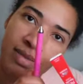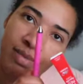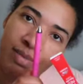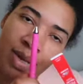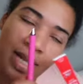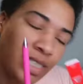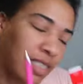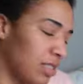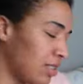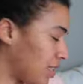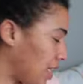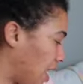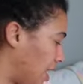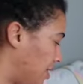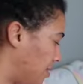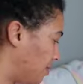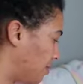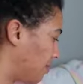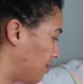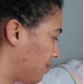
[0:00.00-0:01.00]
pencil
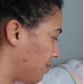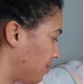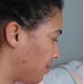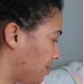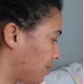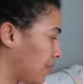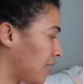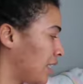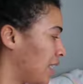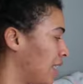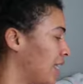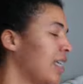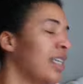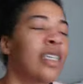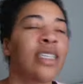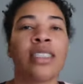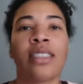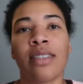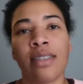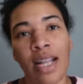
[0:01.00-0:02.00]
lead.
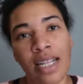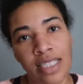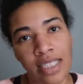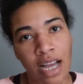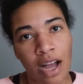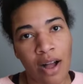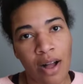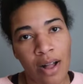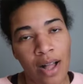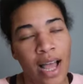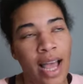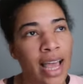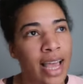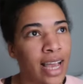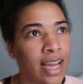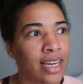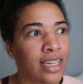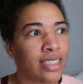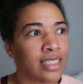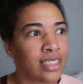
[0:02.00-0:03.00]
So that's all,
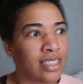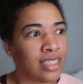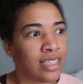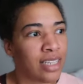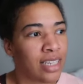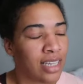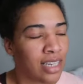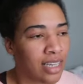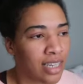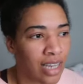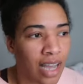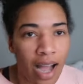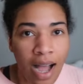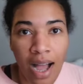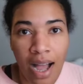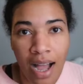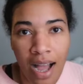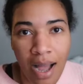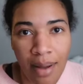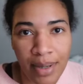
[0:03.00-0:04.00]
and
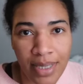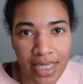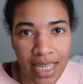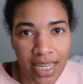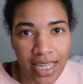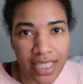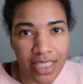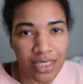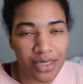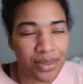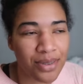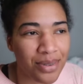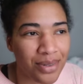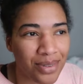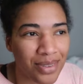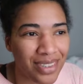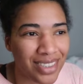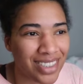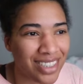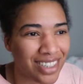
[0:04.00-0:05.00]
I'm excited
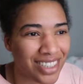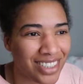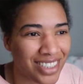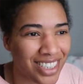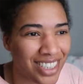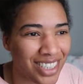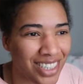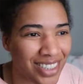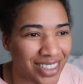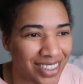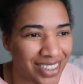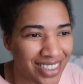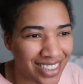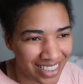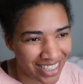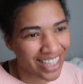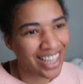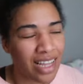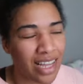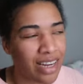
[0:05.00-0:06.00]
to start using those.
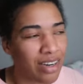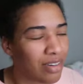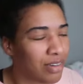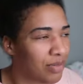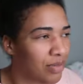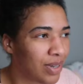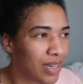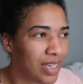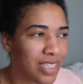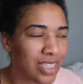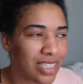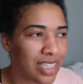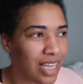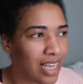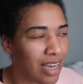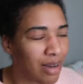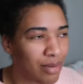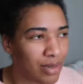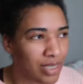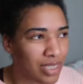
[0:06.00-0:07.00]
I don't even want to say
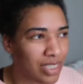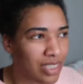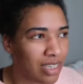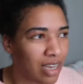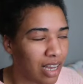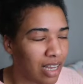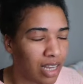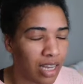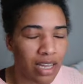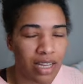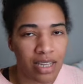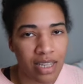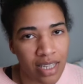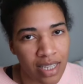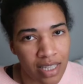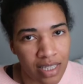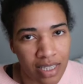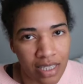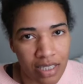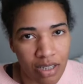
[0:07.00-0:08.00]
how much this cost.
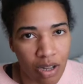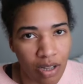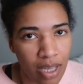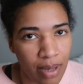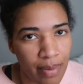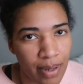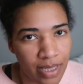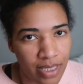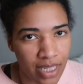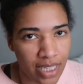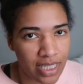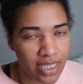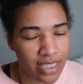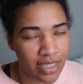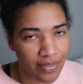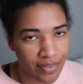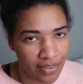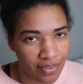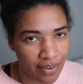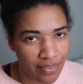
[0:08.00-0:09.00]
This all came out to like
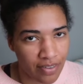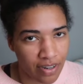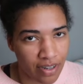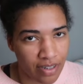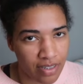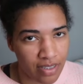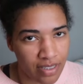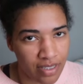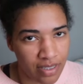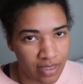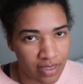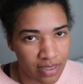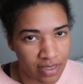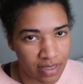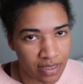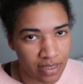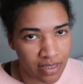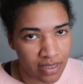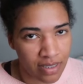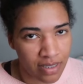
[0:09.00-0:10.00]
$75.
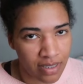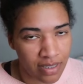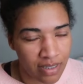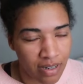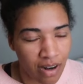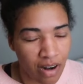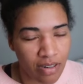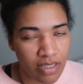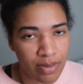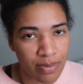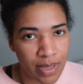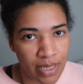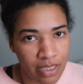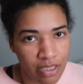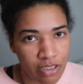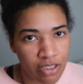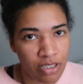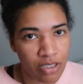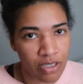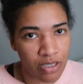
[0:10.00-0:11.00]
Art supplies
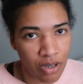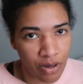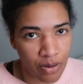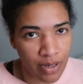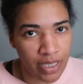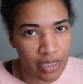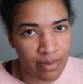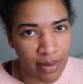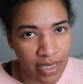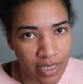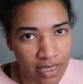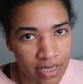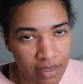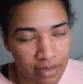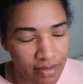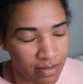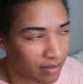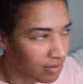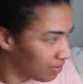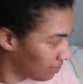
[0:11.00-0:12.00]
are so
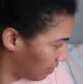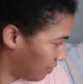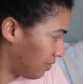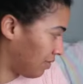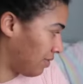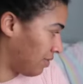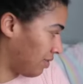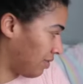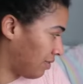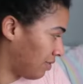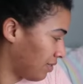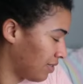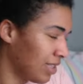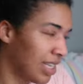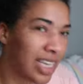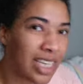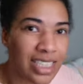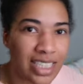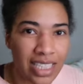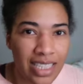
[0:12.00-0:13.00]
expensive.
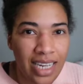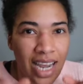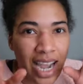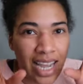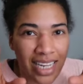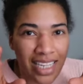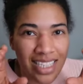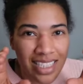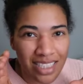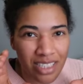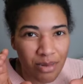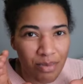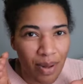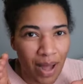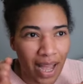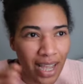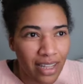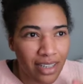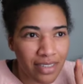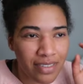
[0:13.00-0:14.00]
Like it's the tiniest little
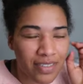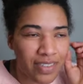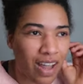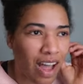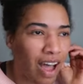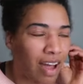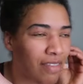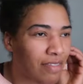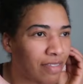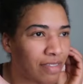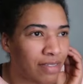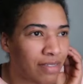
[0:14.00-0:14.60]
pile of stuff.